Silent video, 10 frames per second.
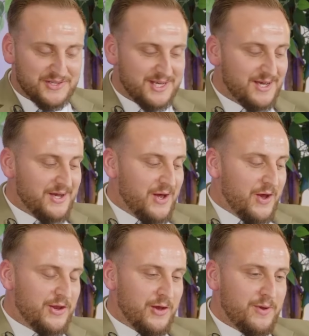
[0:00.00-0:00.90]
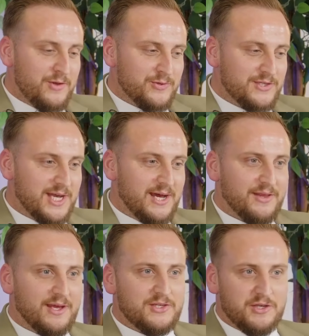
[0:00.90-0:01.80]
Yeah, You know when you're sat
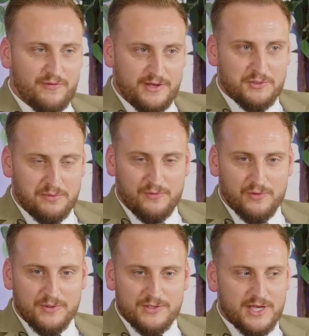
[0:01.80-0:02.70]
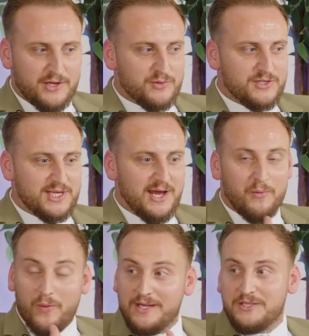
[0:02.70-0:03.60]
there, so you finish your performance and you're sat
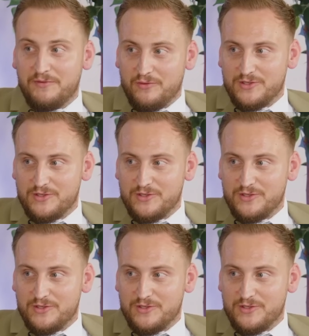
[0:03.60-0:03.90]
waiting for the